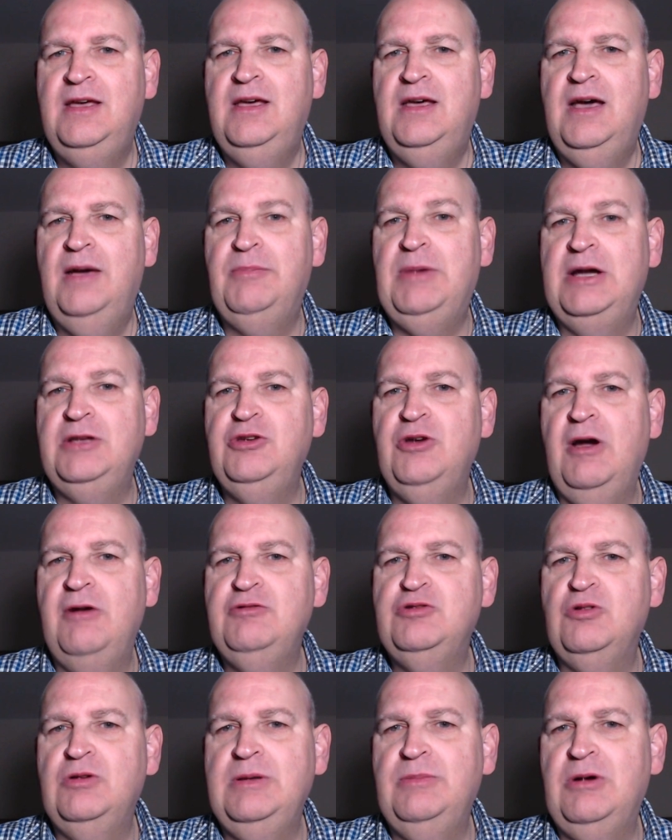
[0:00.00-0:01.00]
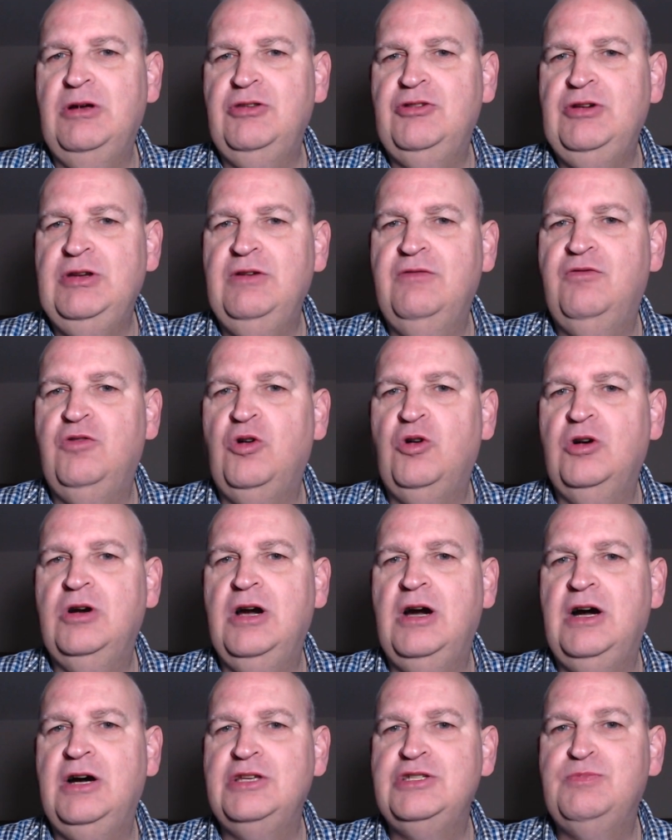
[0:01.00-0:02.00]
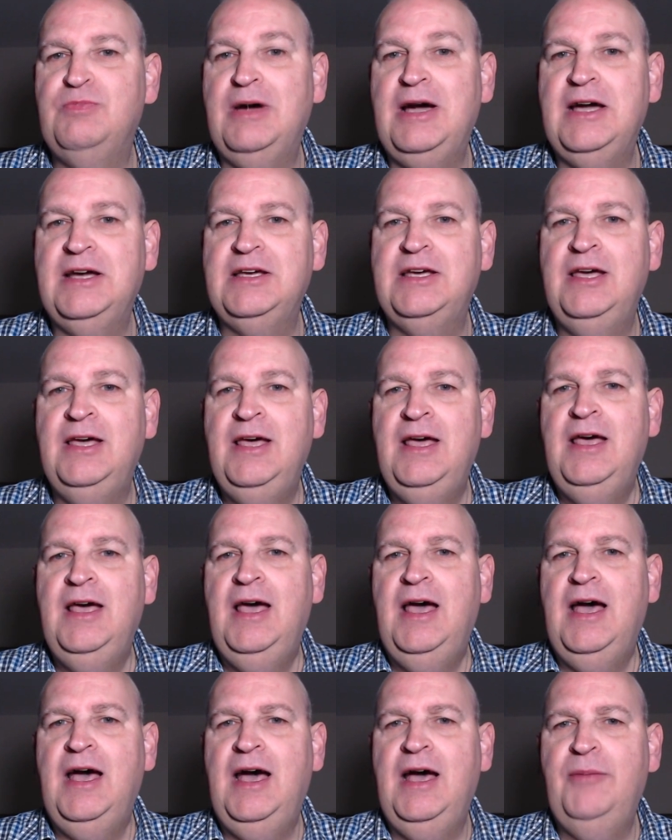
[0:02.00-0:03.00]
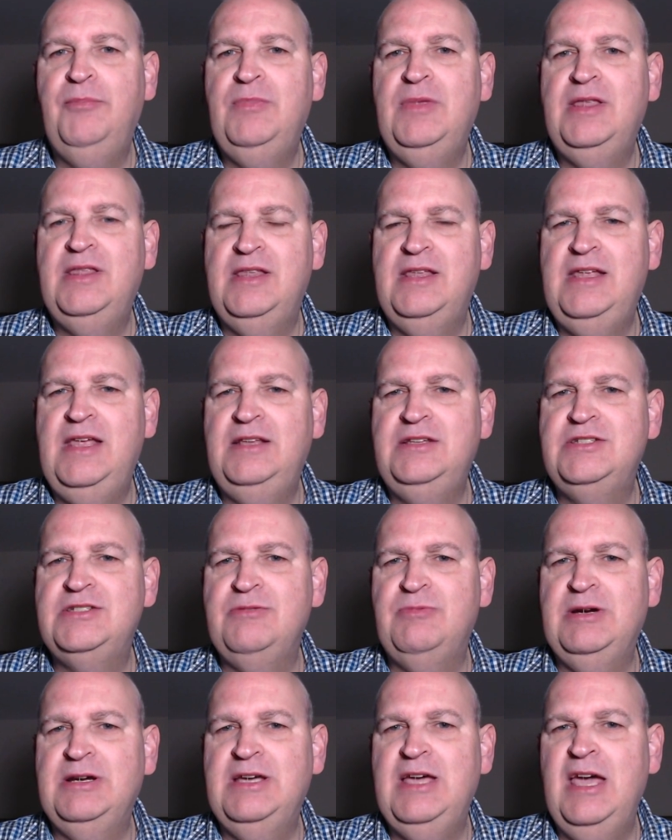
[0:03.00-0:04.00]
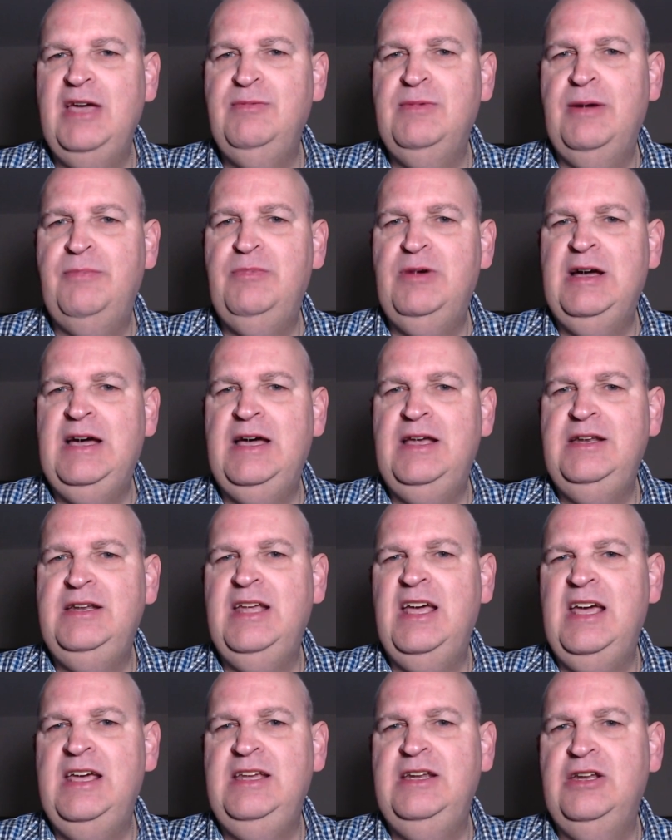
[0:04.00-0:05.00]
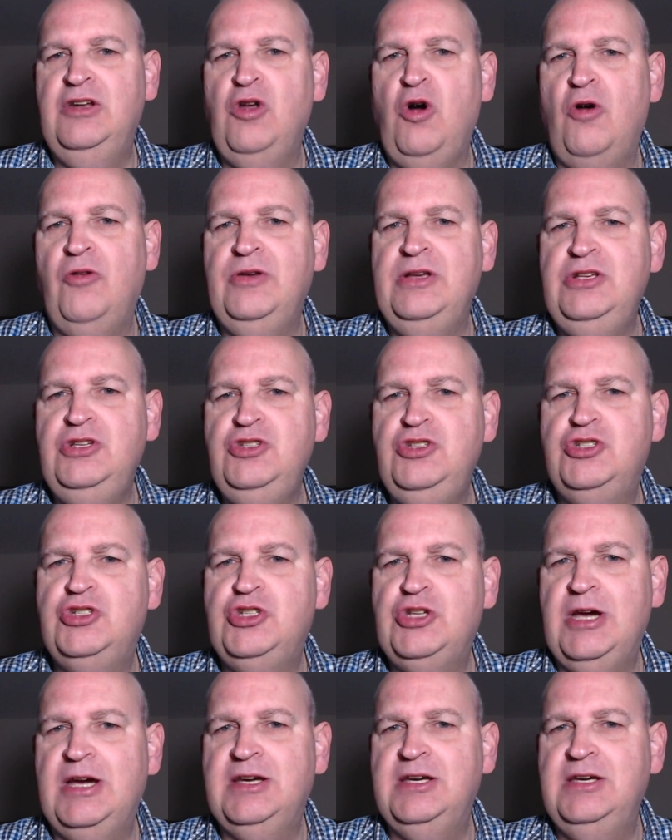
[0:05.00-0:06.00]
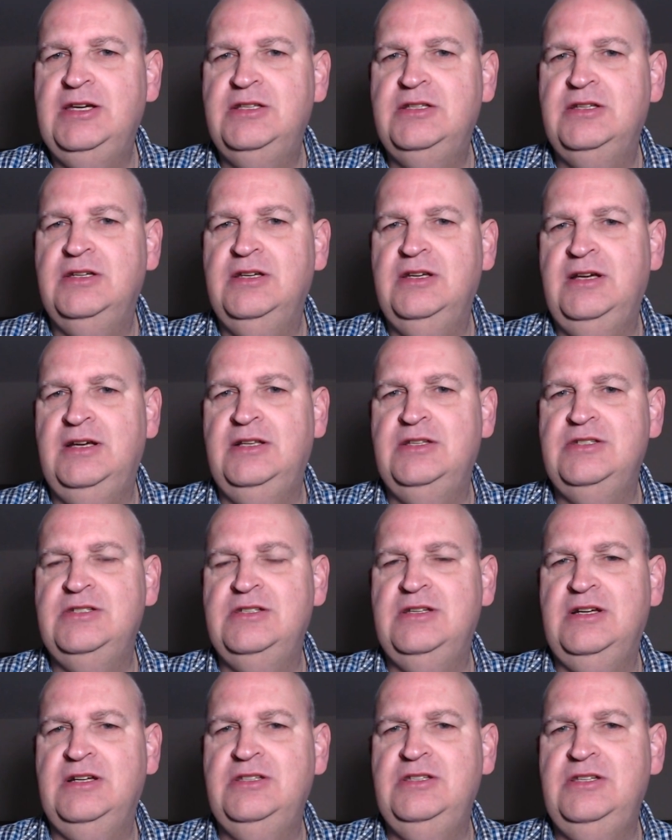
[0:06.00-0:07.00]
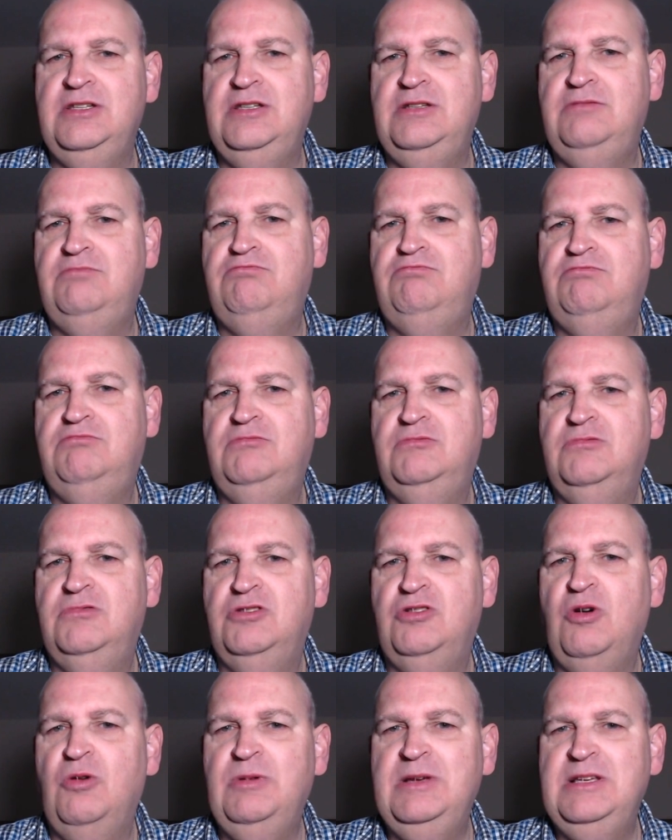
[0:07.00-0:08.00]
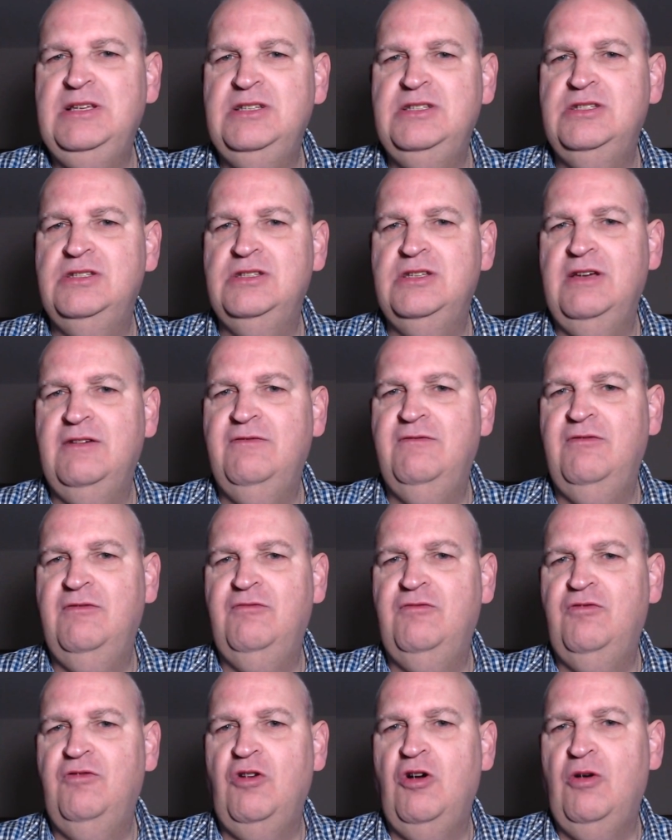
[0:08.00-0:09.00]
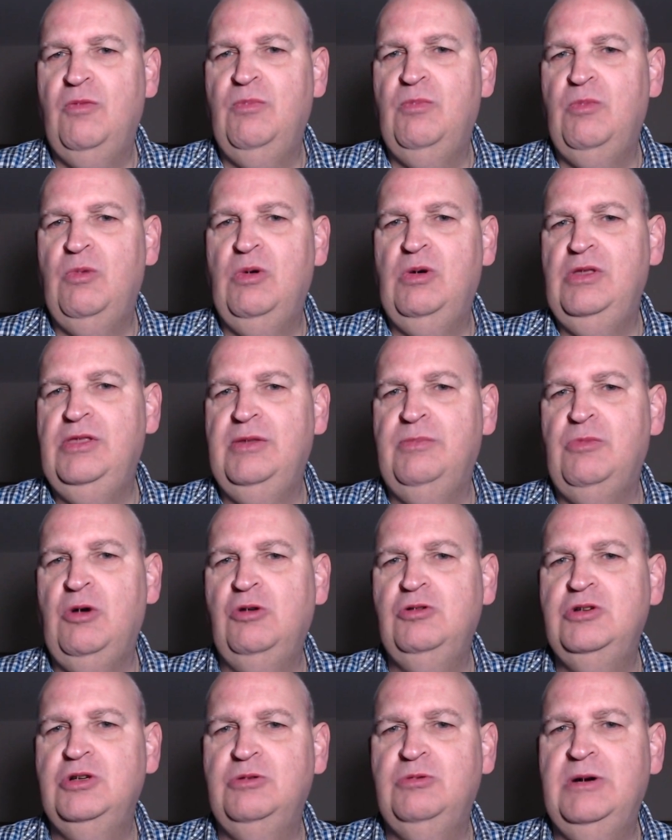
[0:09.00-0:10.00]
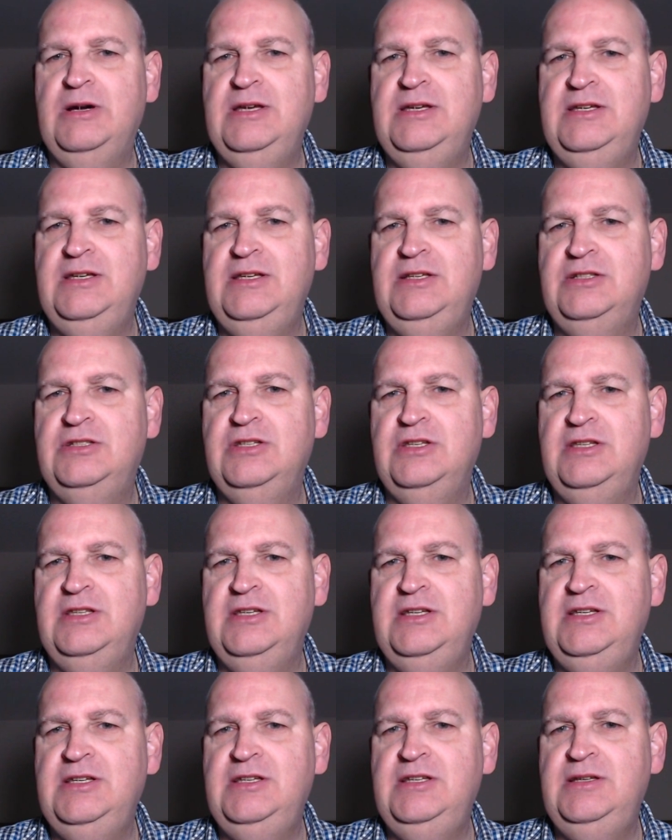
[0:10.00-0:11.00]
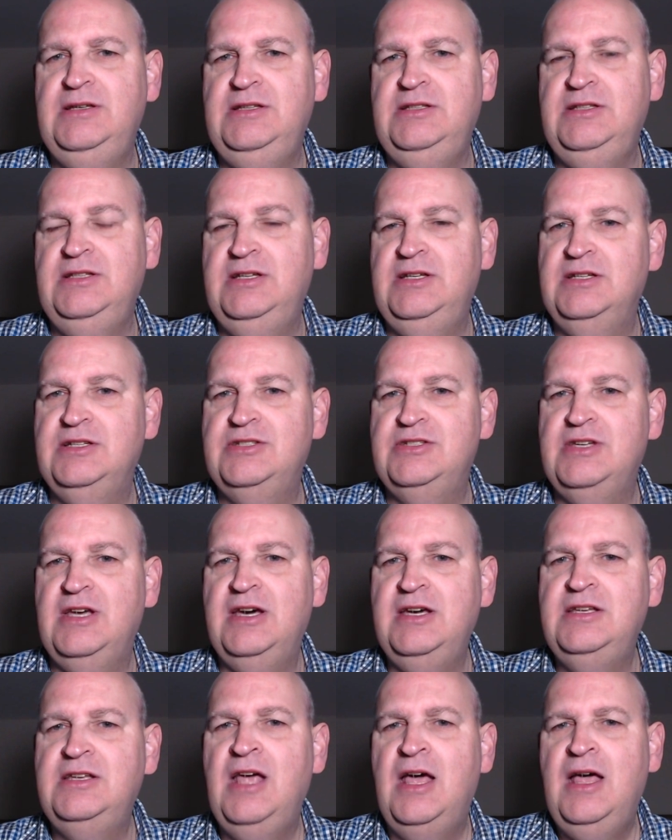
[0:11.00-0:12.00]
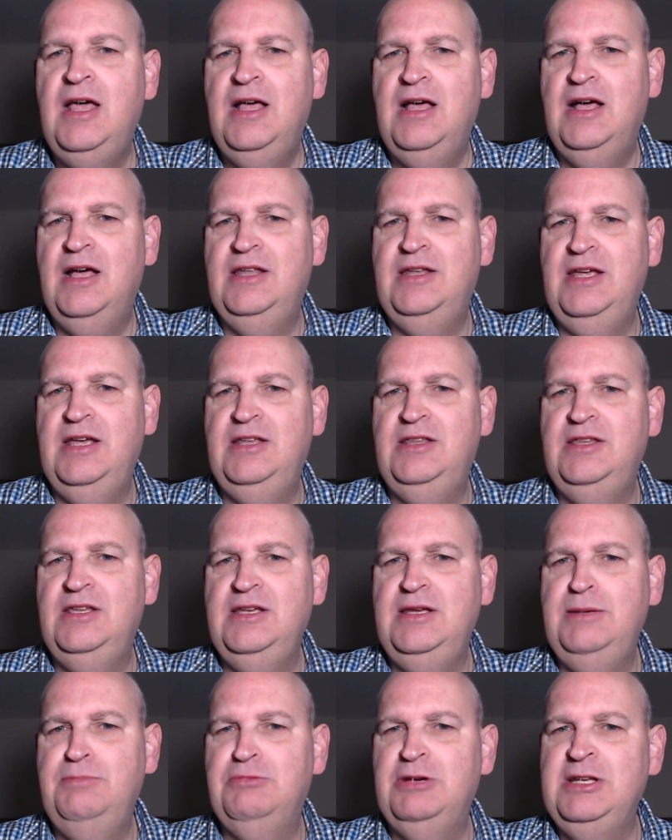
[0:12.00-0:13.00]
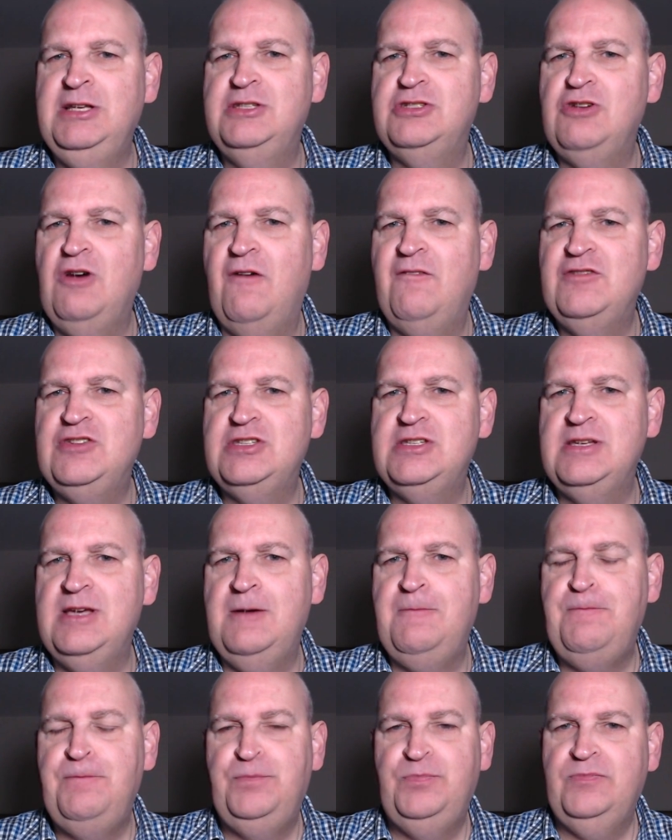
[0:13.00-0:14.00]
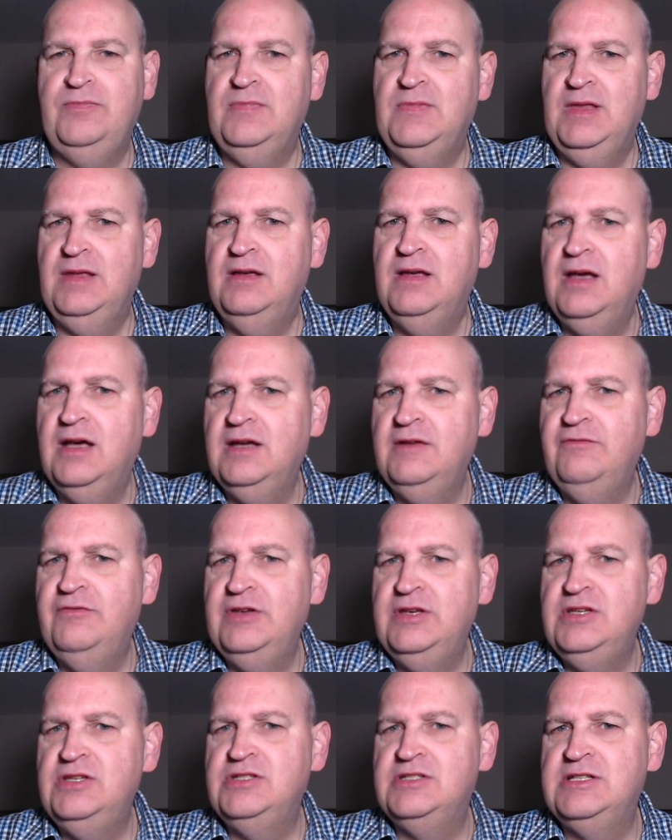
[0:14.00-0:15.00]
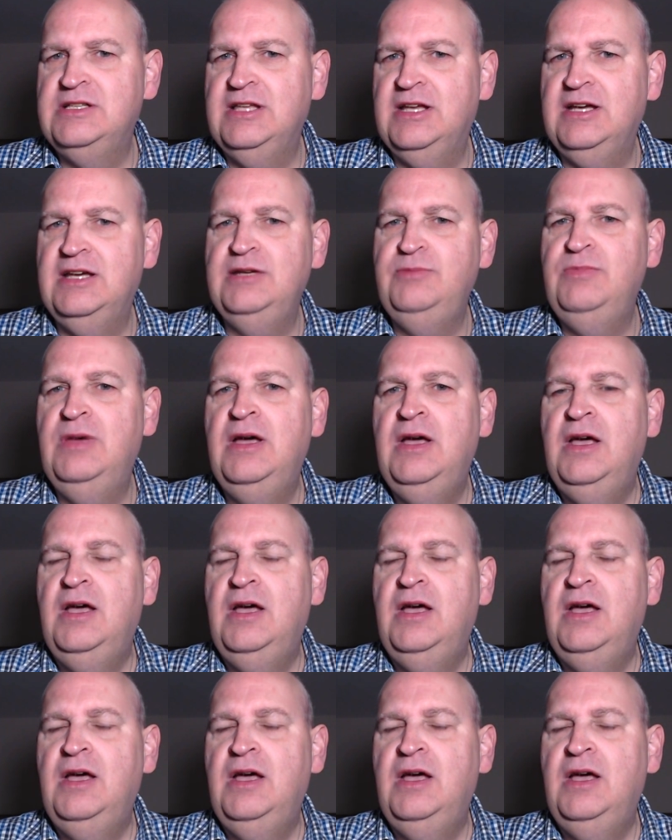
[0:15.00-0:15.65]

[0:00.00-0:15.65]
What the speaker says: And mind you, I was only about 3 or 4 cars back. Then someone came up and in an orange jacket and started throwing stuff from the motorway into the near side. And then the police officer, high-vis Lime,